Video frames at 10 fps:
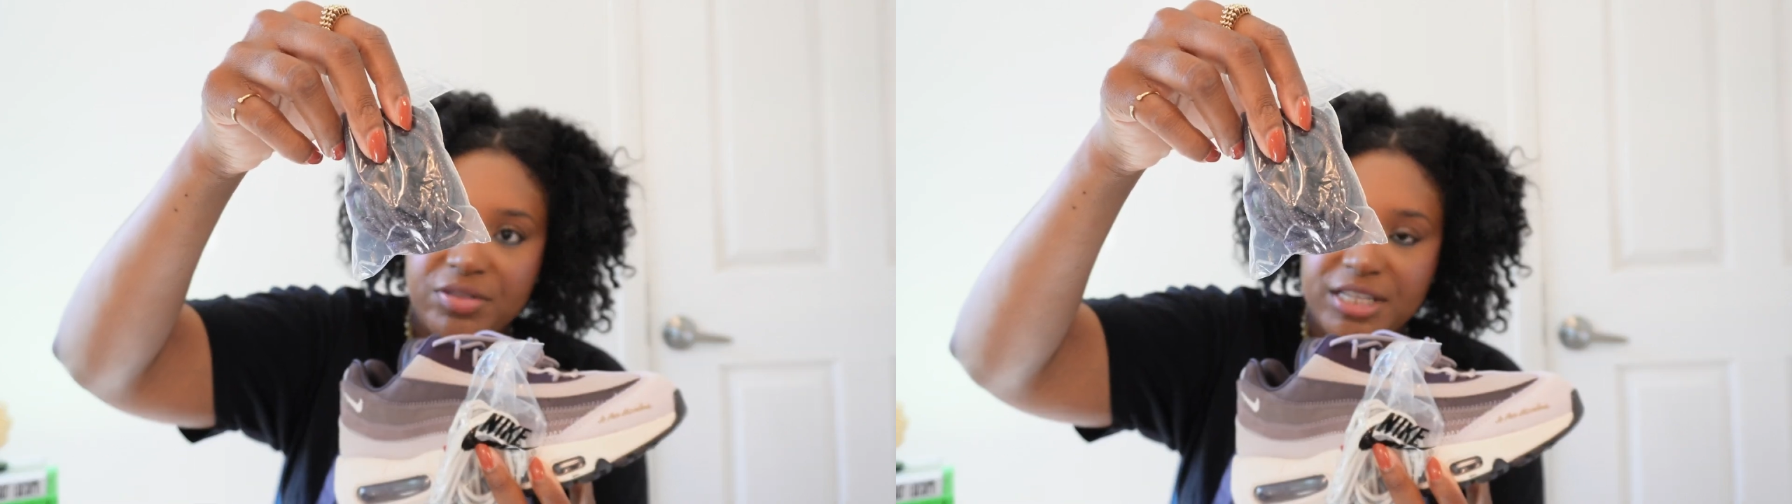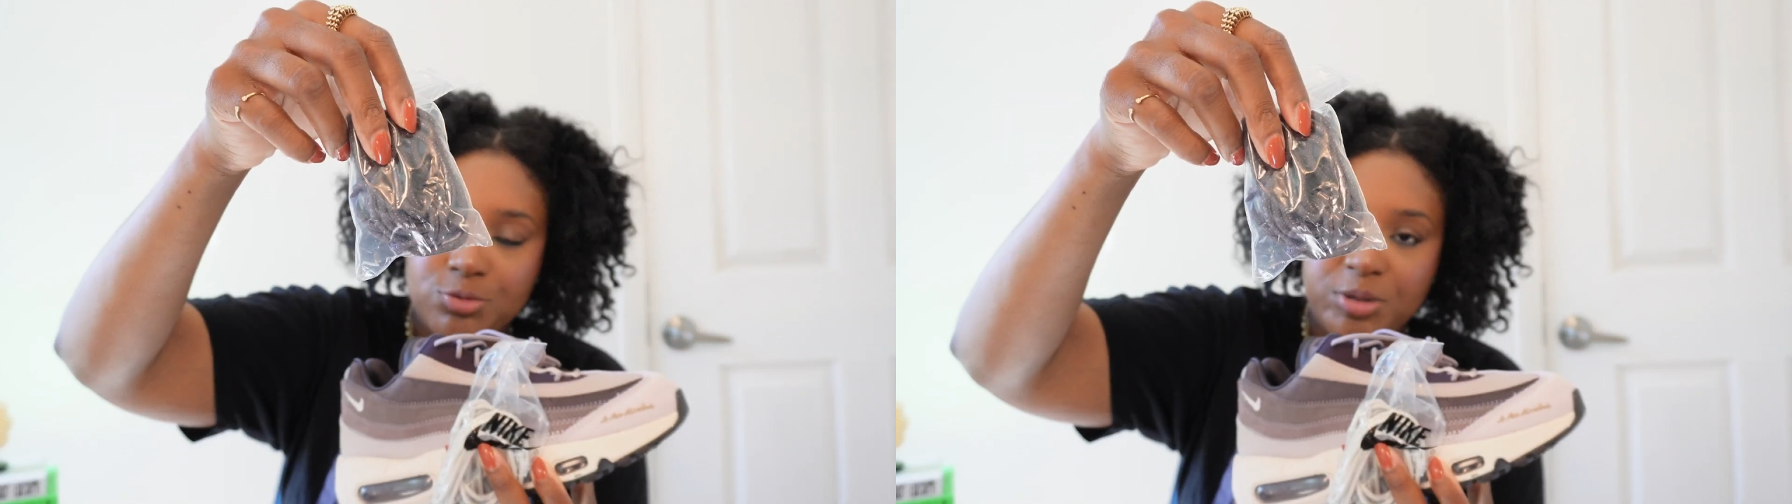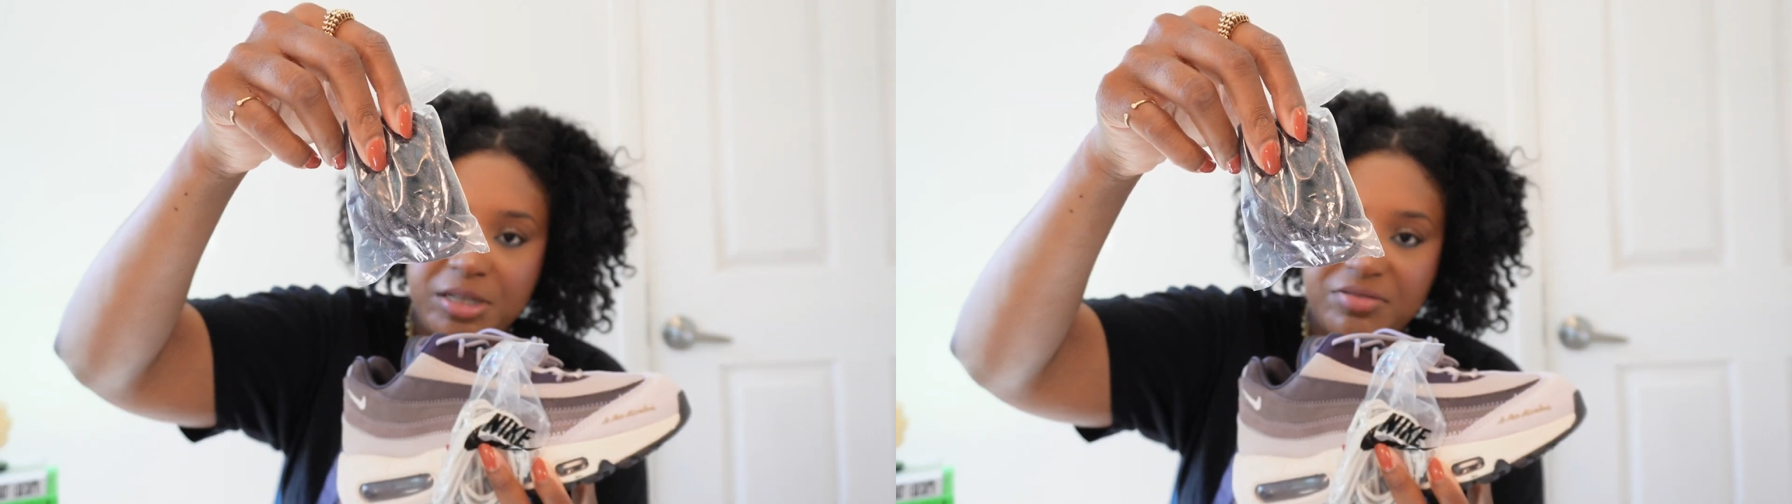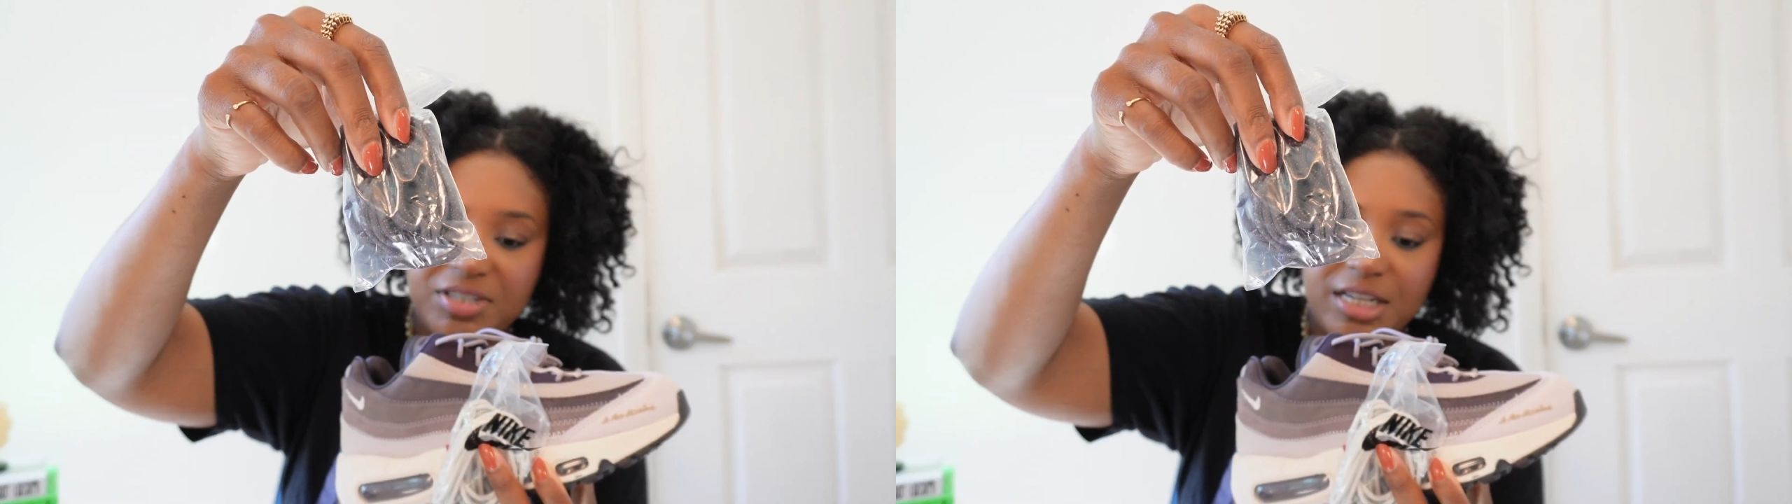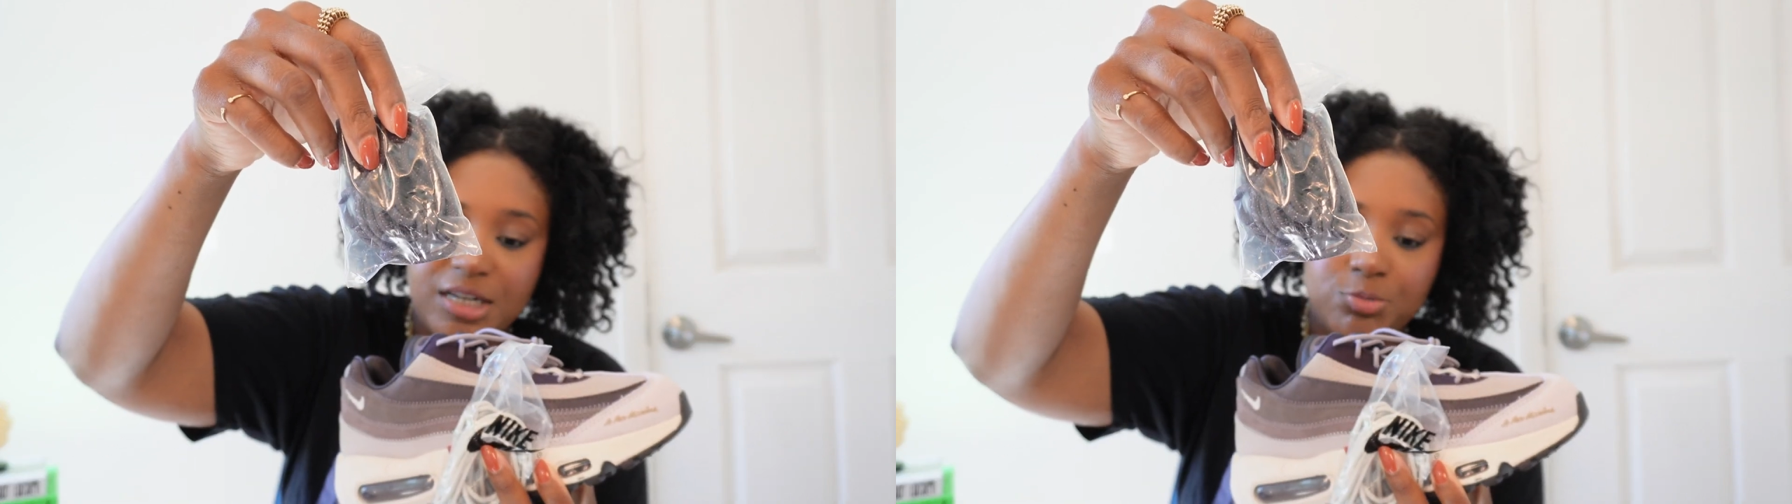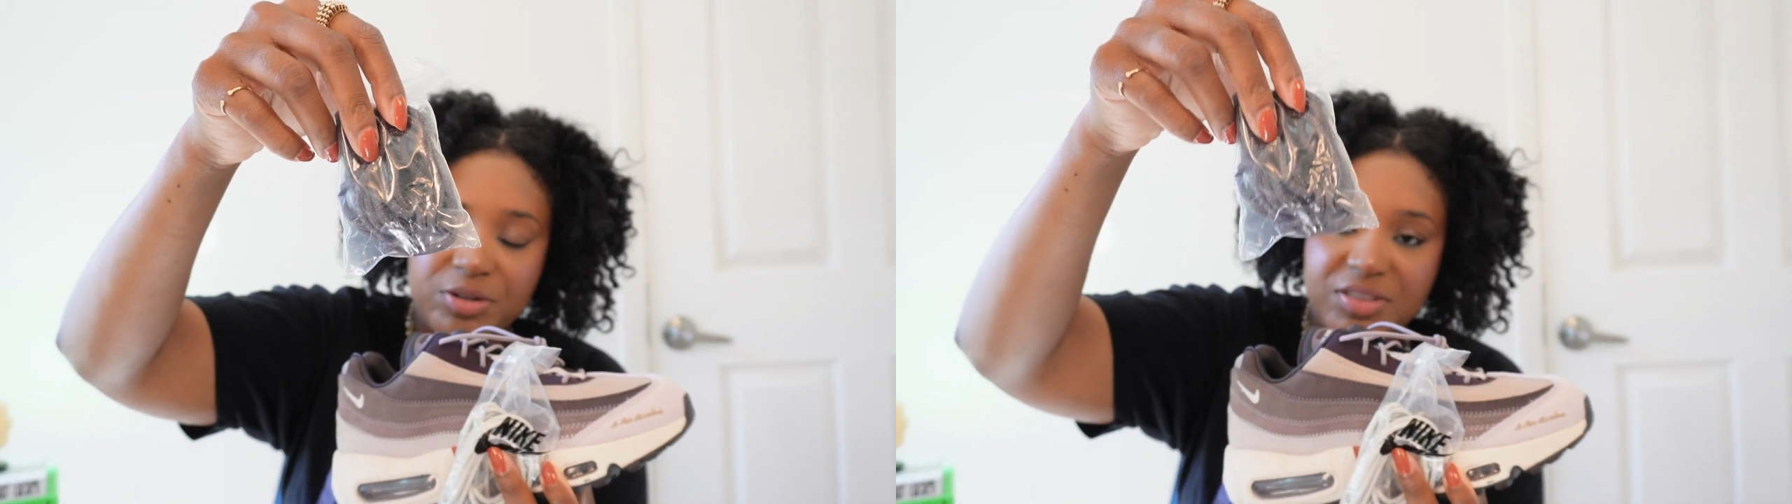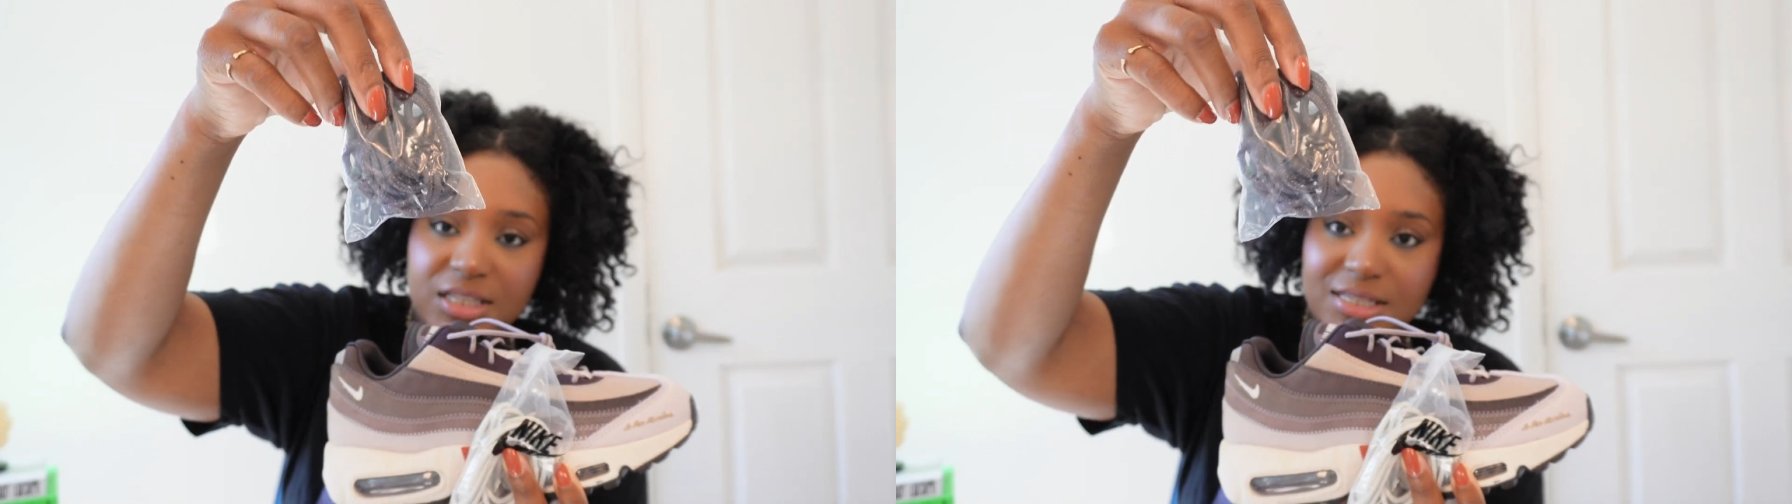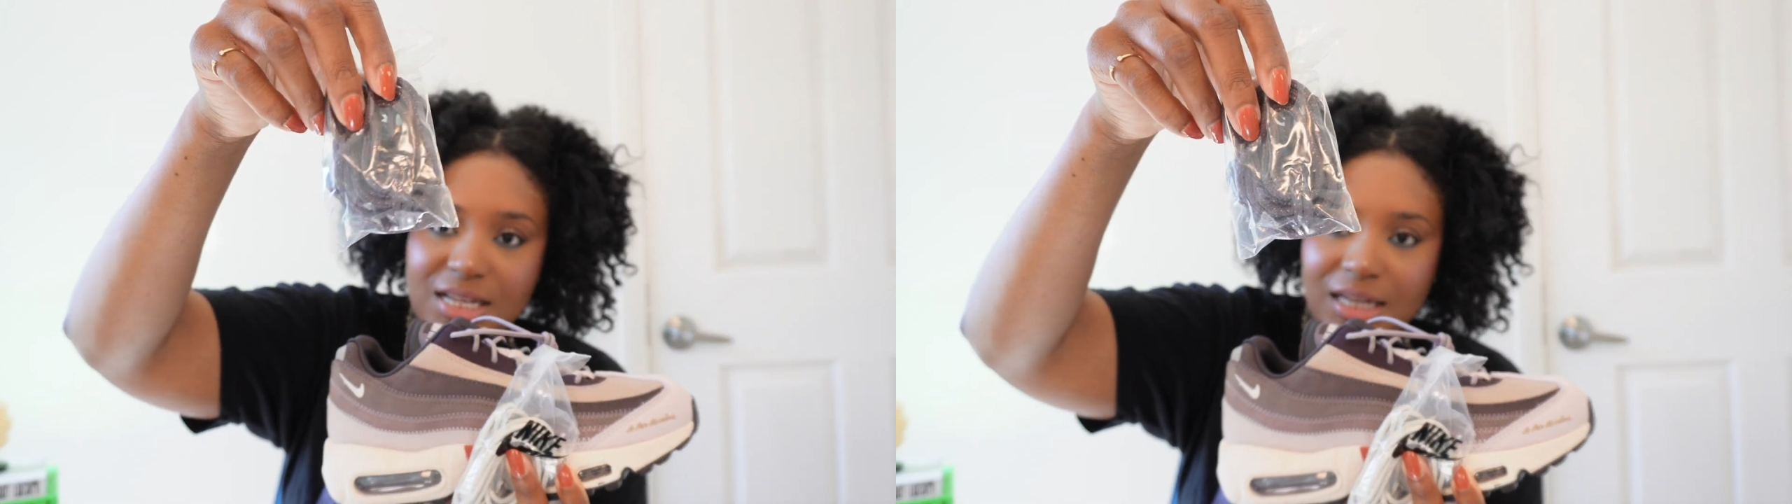that's weaved in with
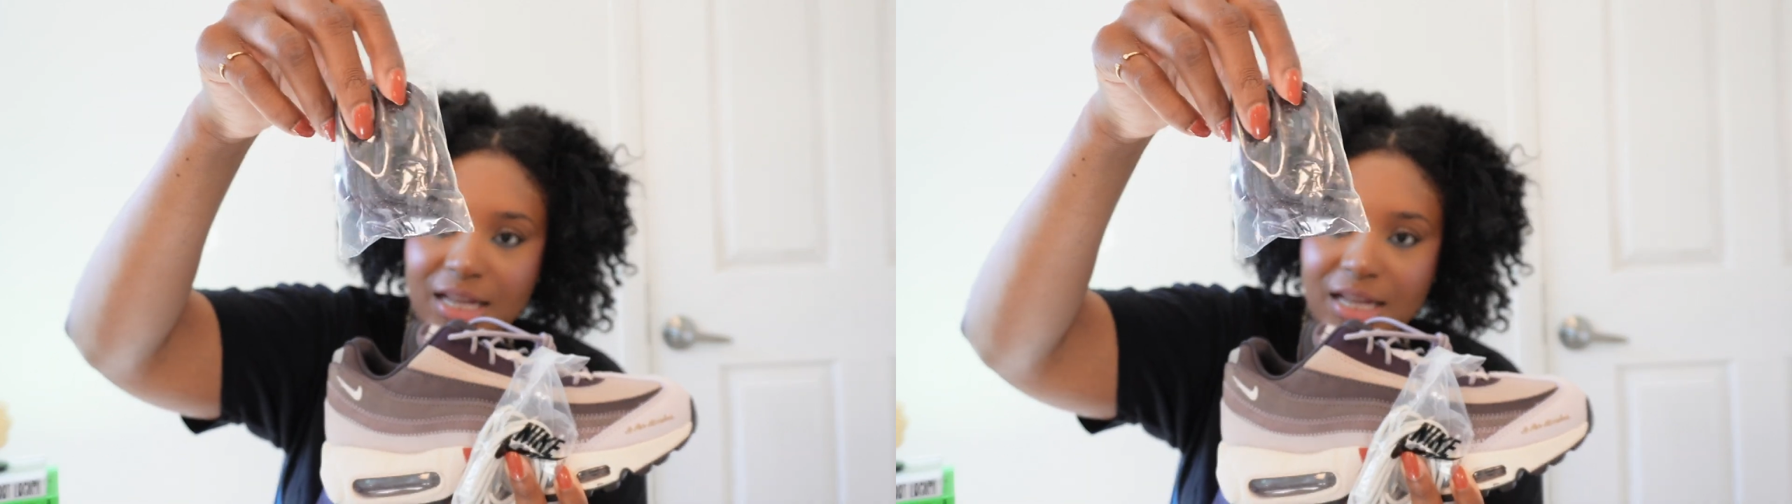this